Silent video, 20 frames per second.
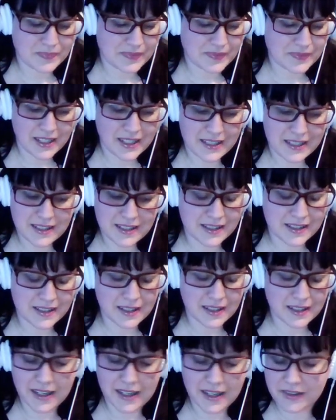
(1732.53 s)
It's just
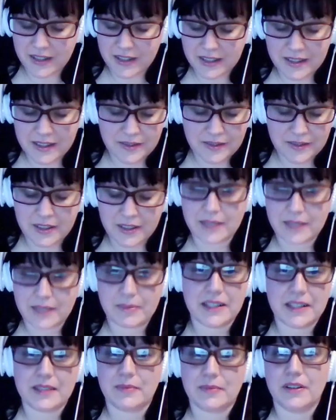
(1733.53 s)
hilarious. It really
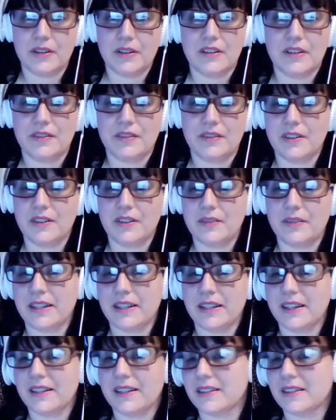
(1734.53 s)
makes me laugh. Like, me and
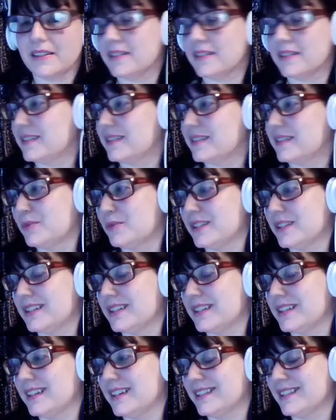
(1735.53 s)
Nathan watched
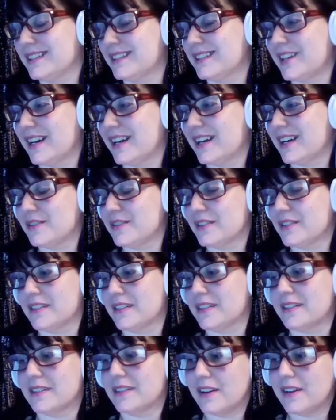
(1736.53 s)
it the other night, and
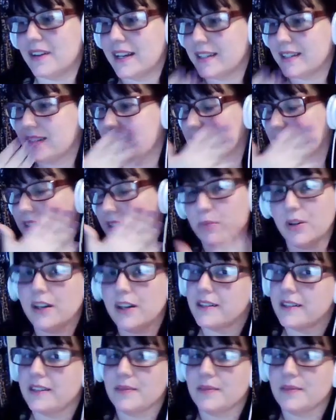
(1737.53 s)
I had tears in my
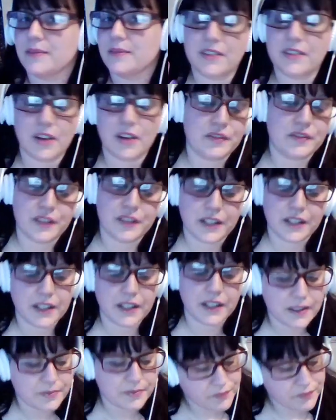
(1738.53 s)
eyes. It was so funny.